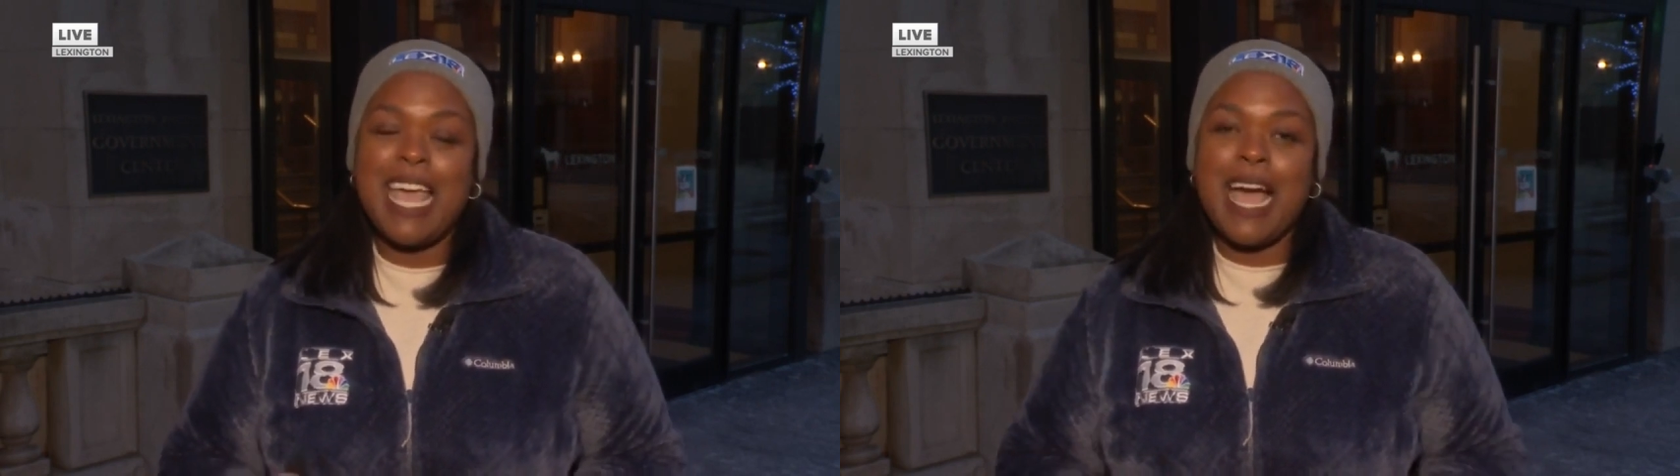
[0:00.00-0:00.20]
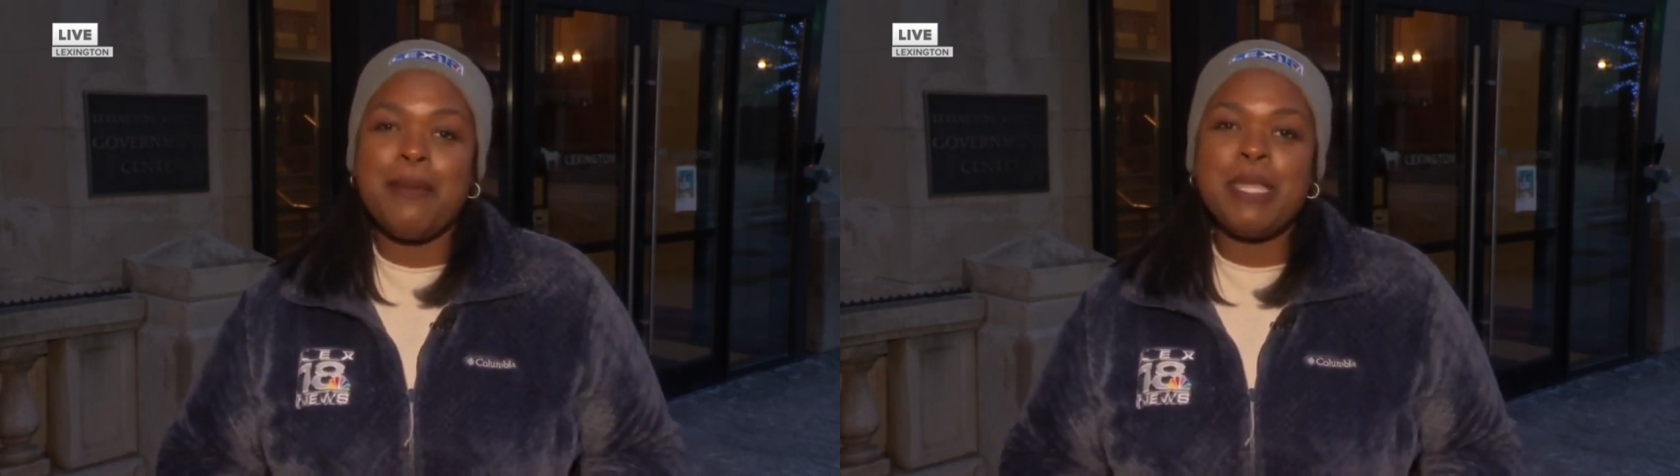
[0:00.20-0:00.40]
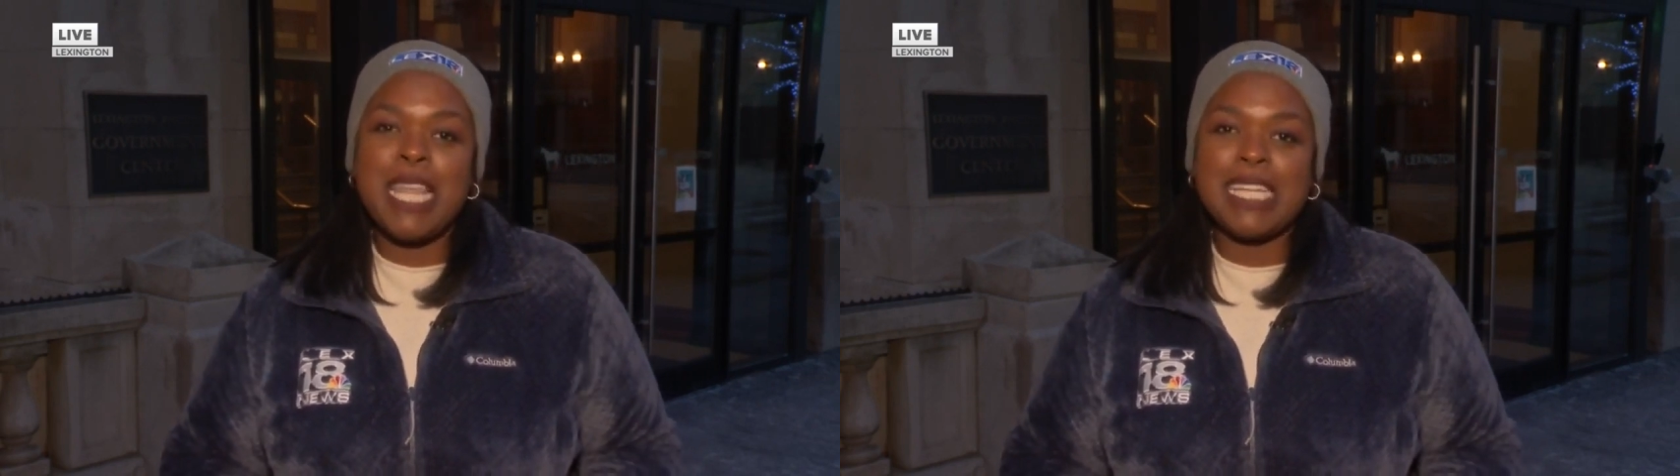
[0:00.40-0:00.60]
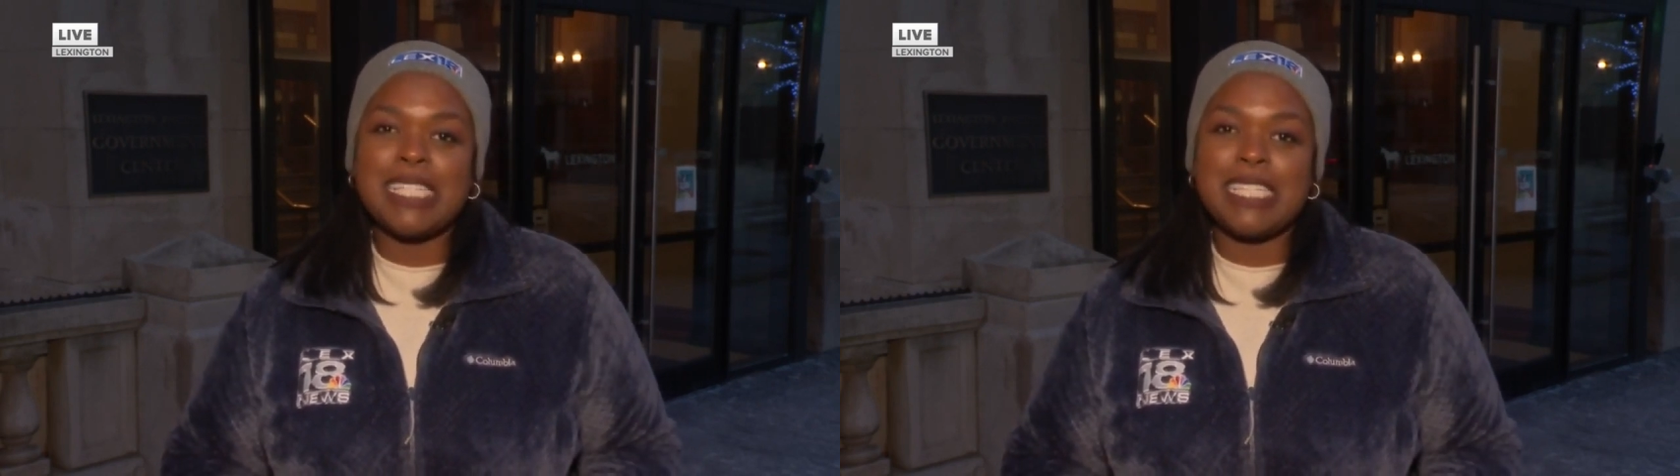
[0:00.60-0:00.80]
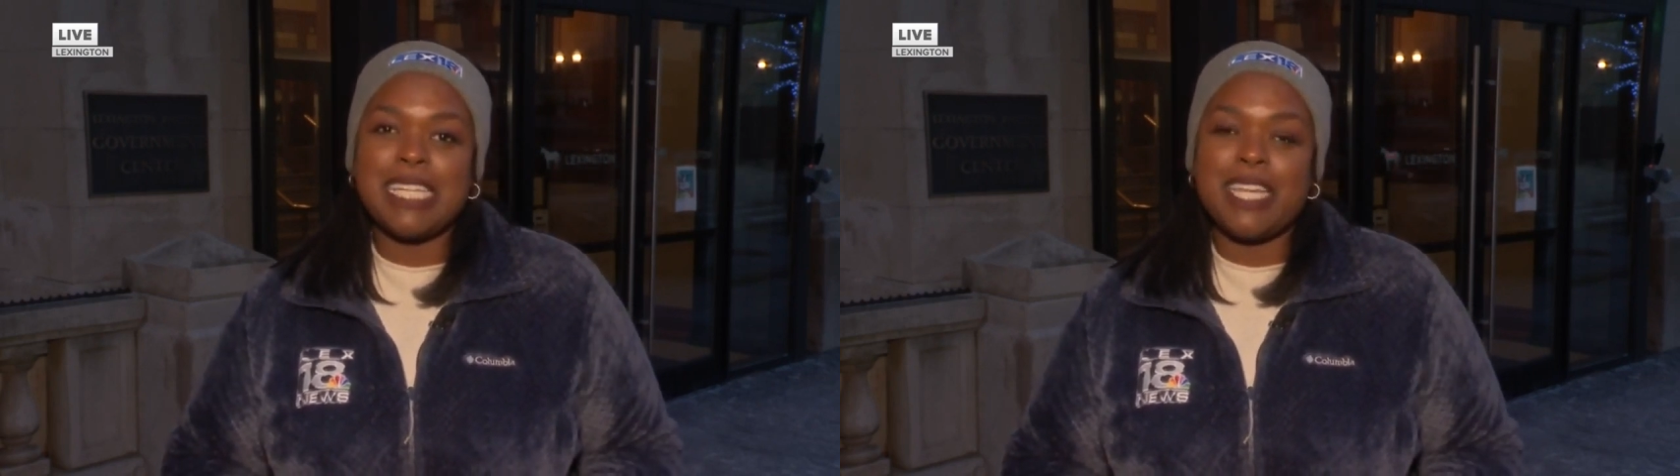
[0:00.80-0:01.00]
I'm in
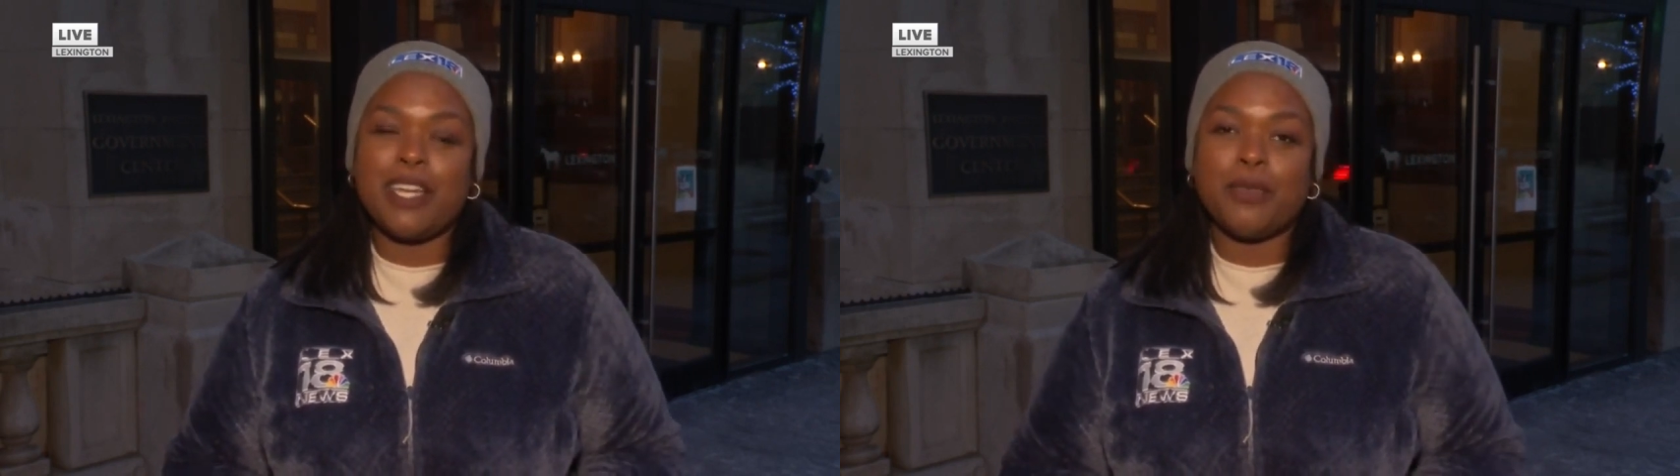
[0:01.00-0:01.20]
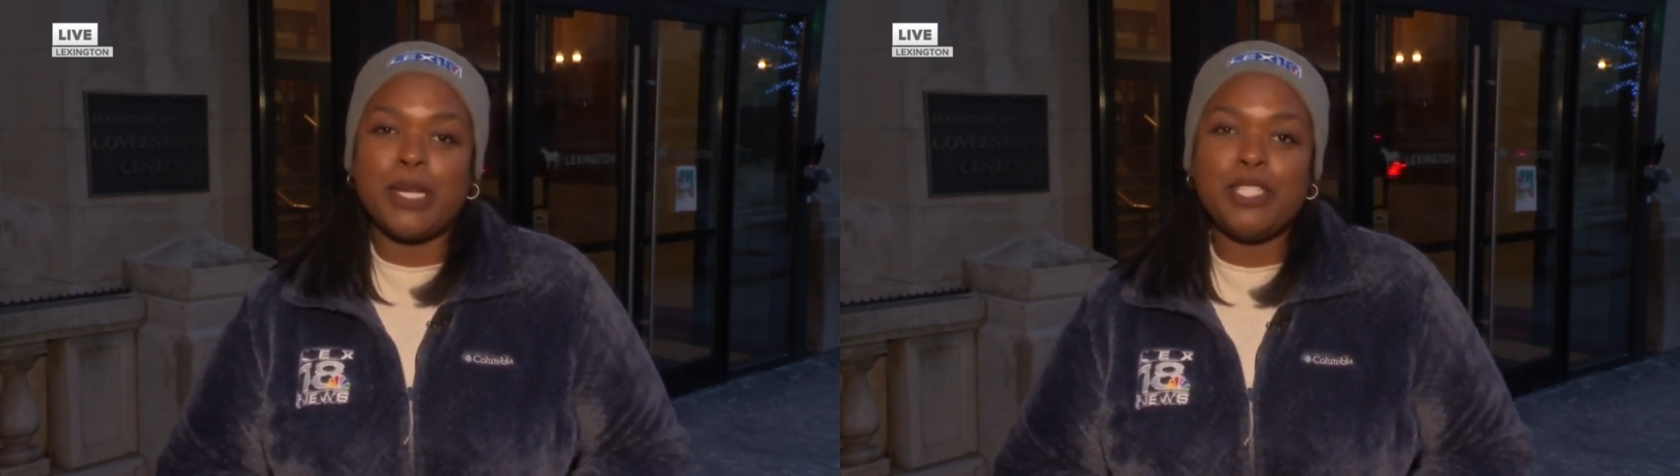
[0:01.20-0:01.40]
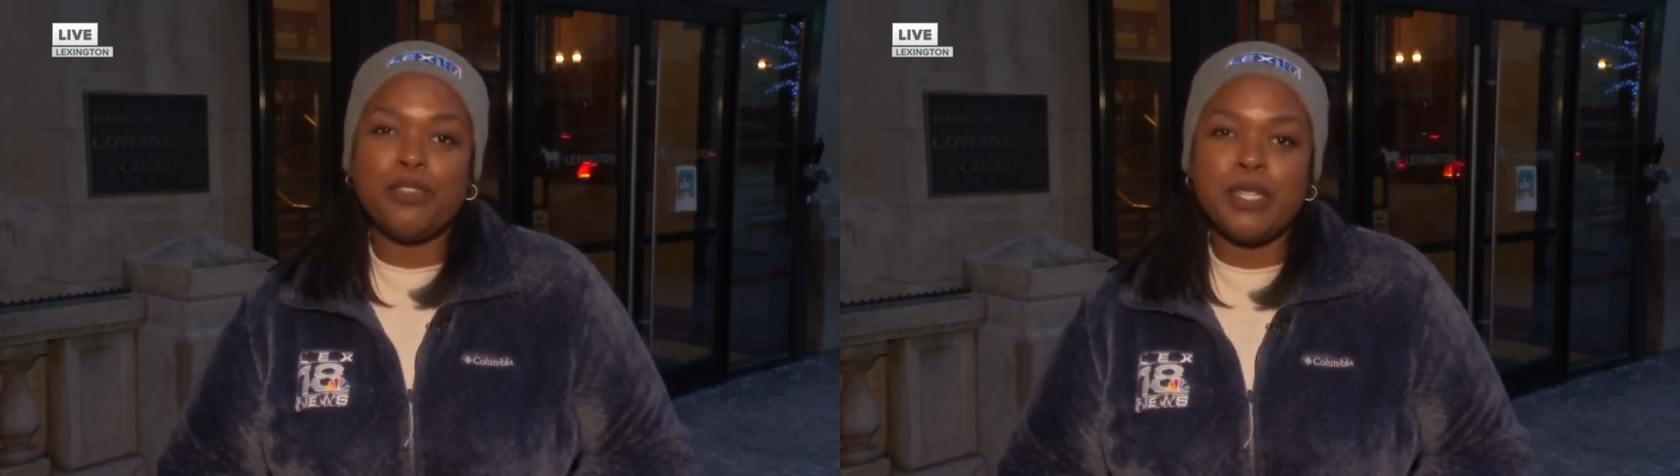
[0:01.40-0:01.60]
Lexington, Rachel